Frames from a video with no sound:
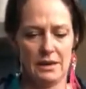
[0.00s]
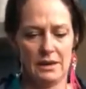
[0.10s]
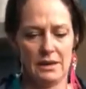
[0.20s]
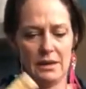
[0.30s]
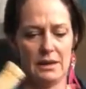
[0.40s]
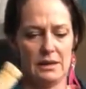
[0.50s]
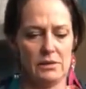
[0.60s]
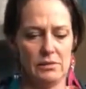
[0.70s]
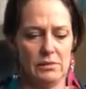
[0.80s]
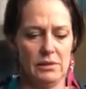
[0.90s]
That's
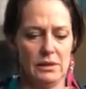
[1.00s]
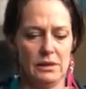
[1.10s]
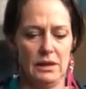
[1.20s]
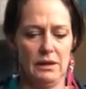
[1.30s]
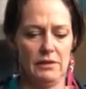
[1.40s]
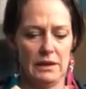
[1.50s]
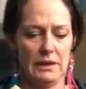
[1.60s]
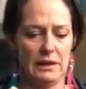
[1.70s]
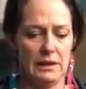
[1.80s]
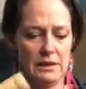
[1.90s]
all that the
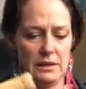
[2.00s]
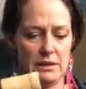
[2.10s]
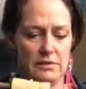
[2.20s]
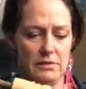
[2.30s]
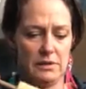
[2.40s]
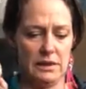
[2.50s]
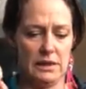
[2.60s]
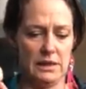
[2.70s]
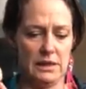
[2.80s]
fettling does, really.